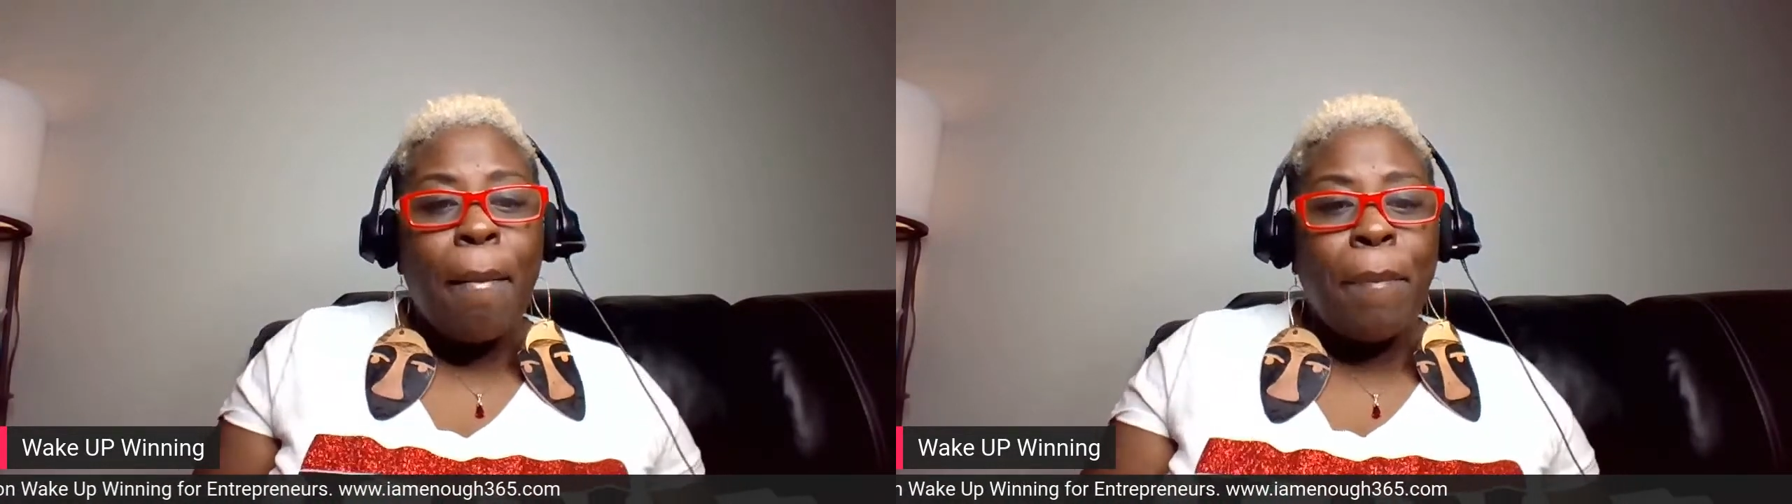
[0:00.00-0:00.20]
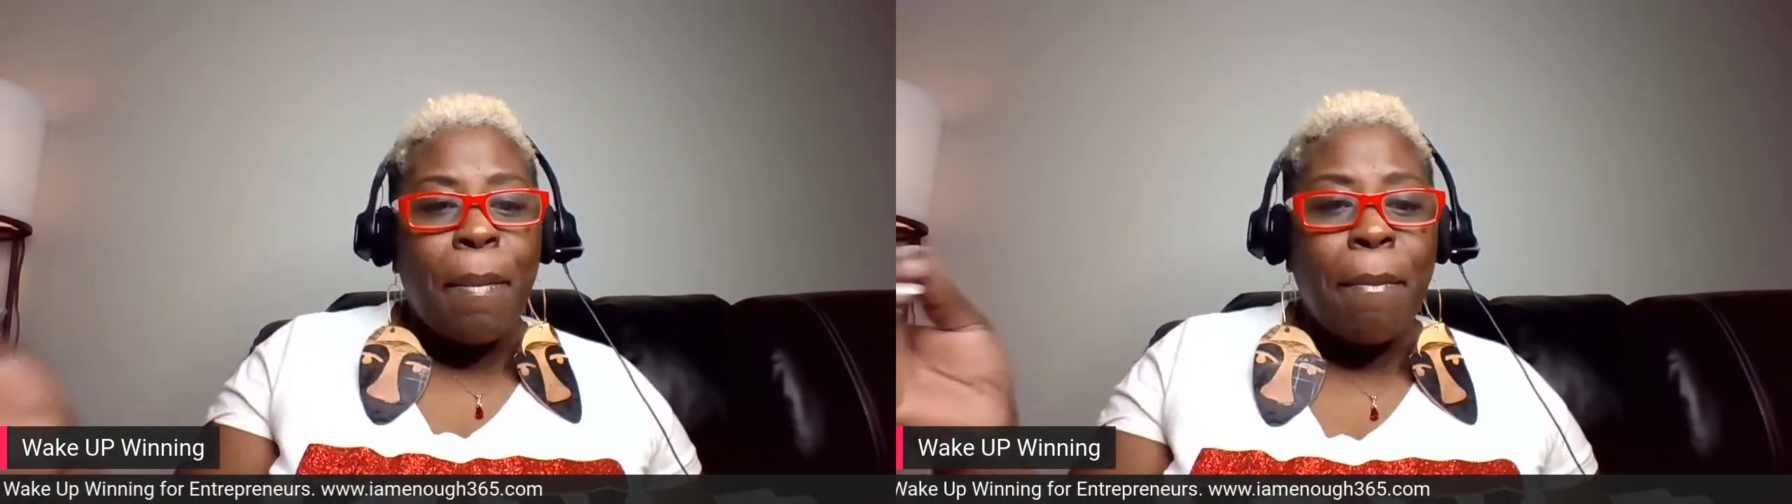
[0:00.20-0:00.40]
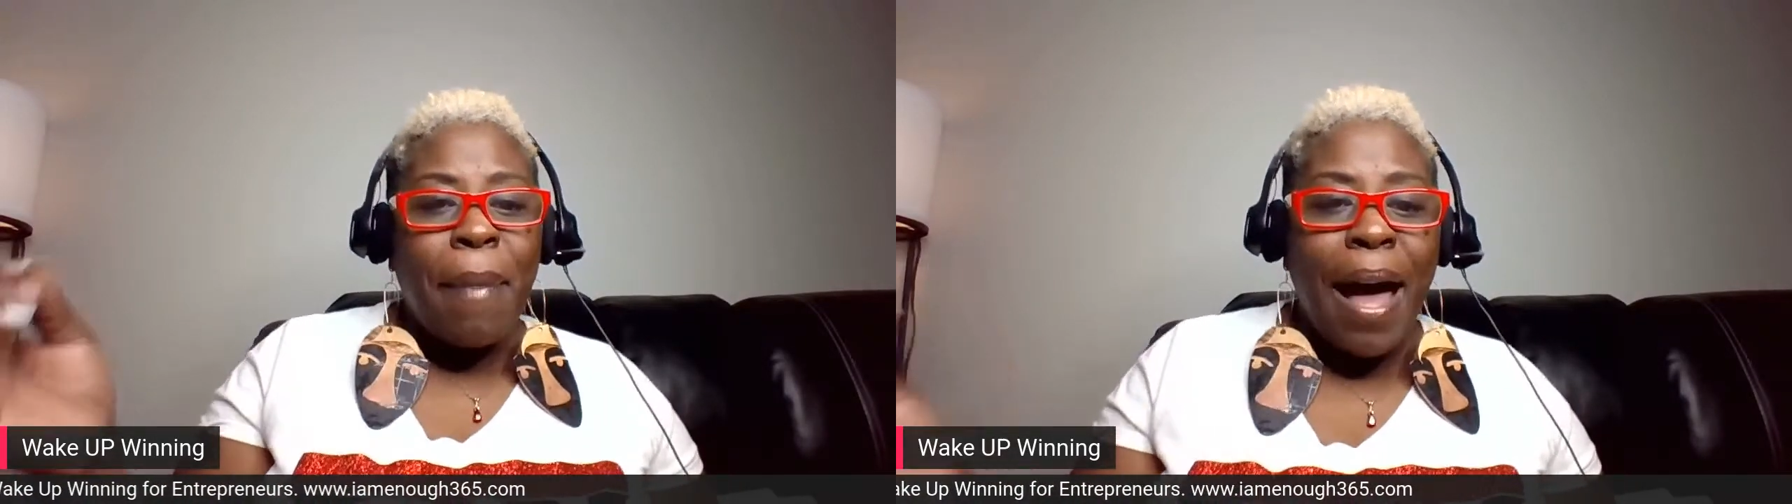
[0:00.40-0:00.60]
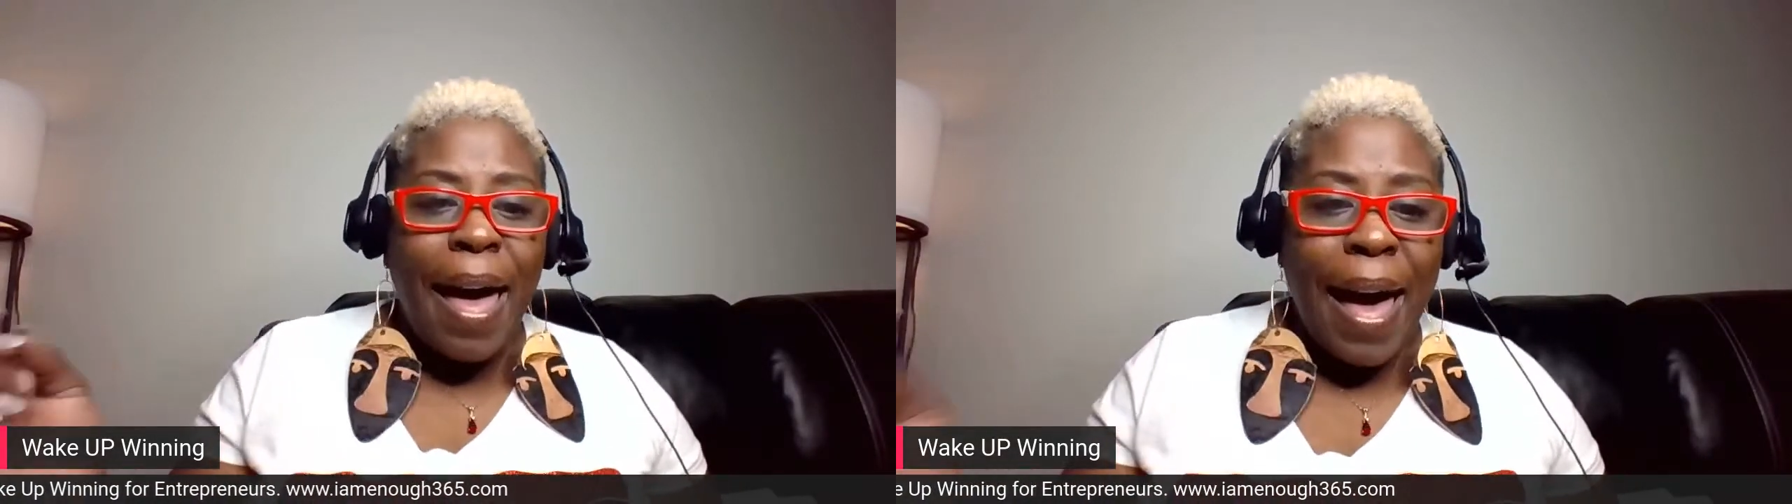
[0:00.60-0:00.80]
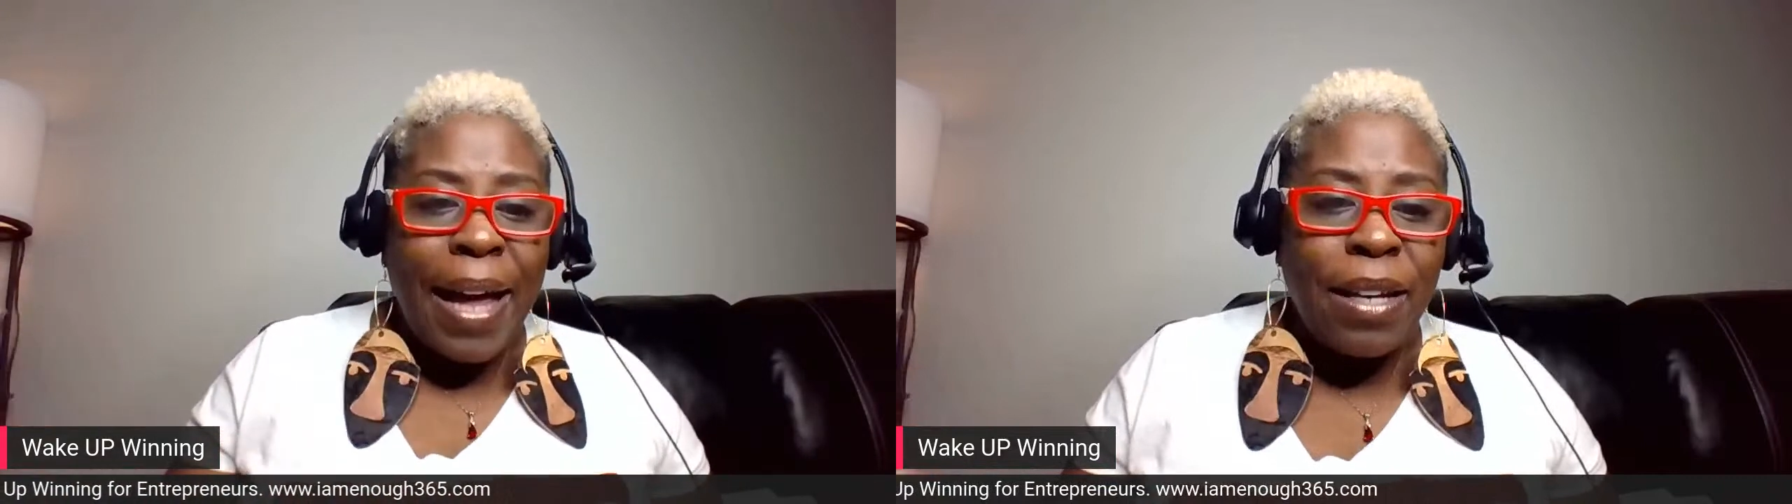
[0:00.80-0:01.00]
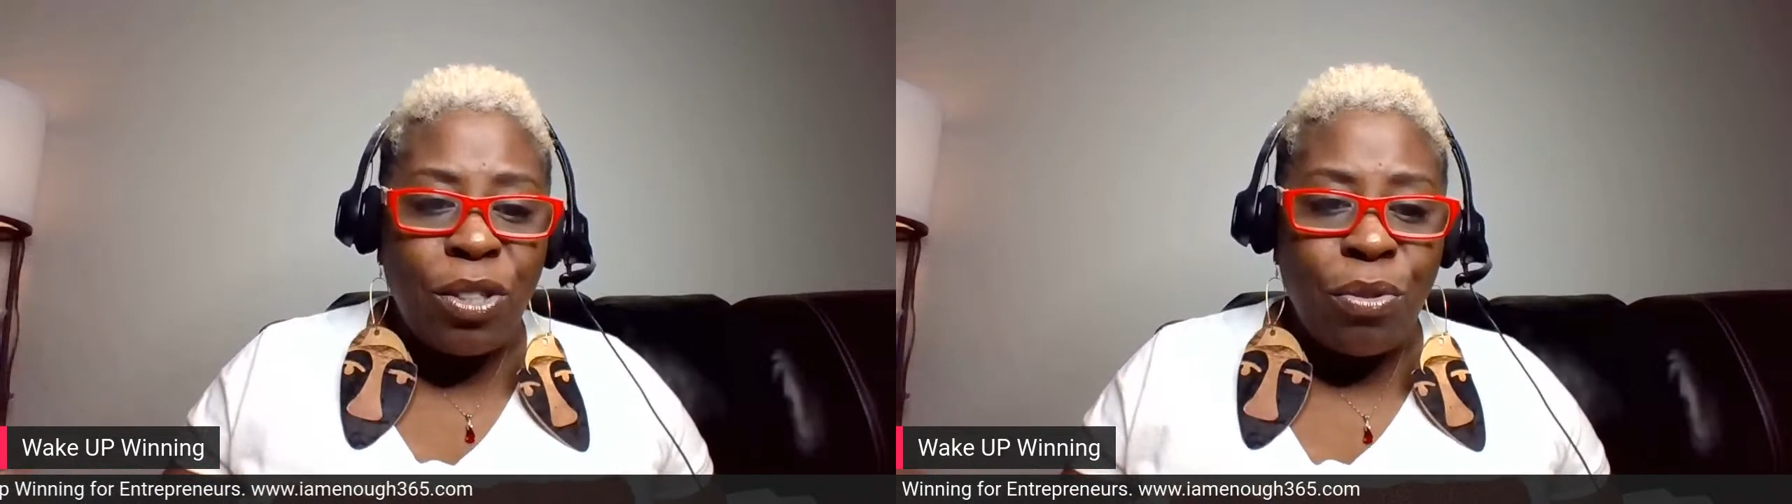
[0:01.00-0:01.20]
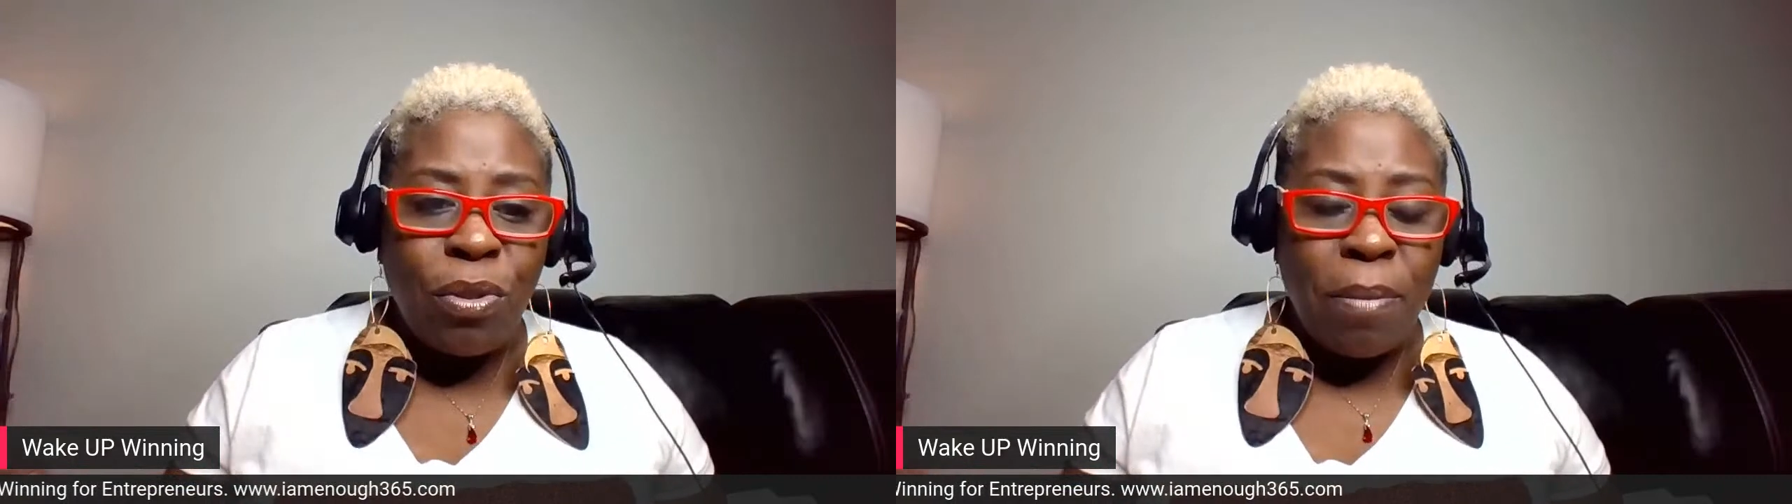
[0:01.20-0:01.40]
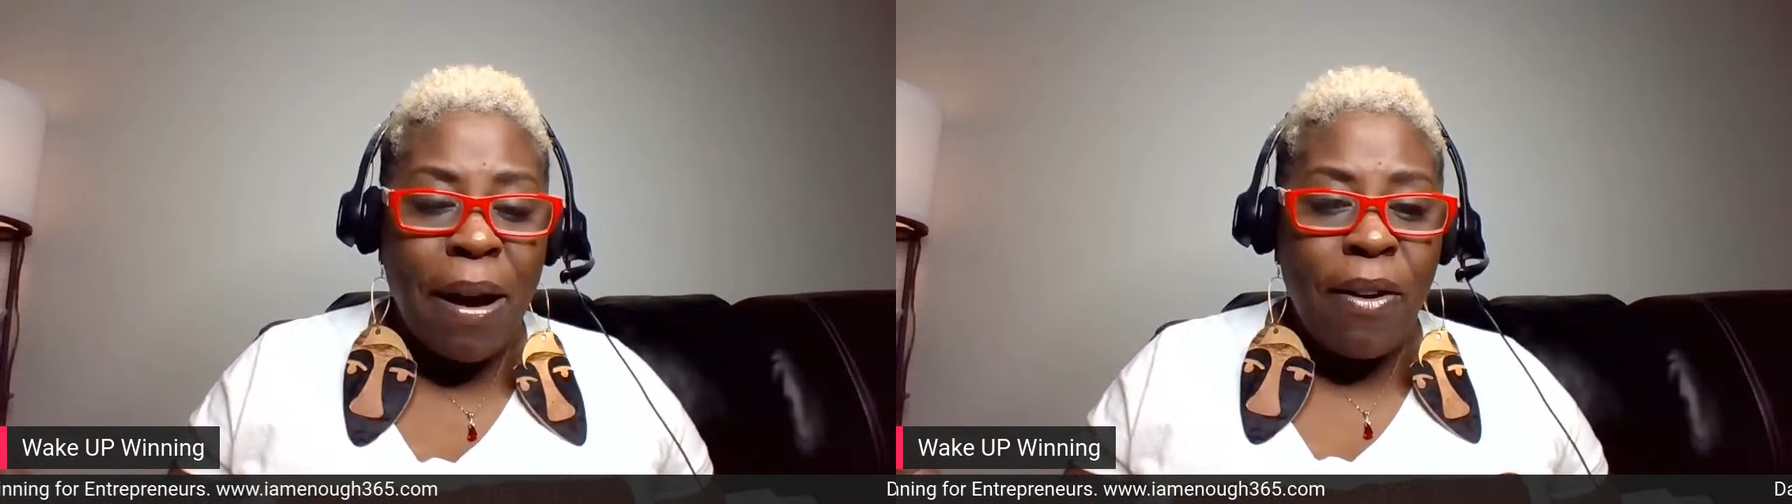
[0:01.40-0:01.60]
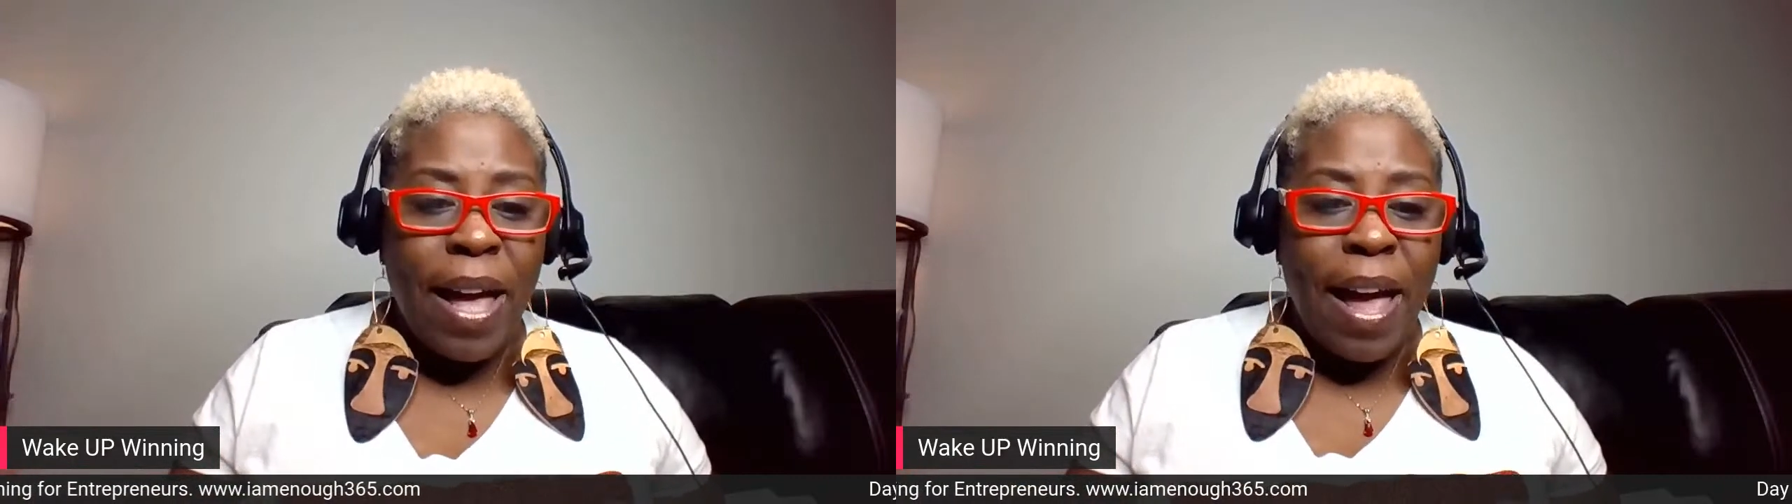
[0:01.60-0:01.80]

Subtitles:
But my attitude about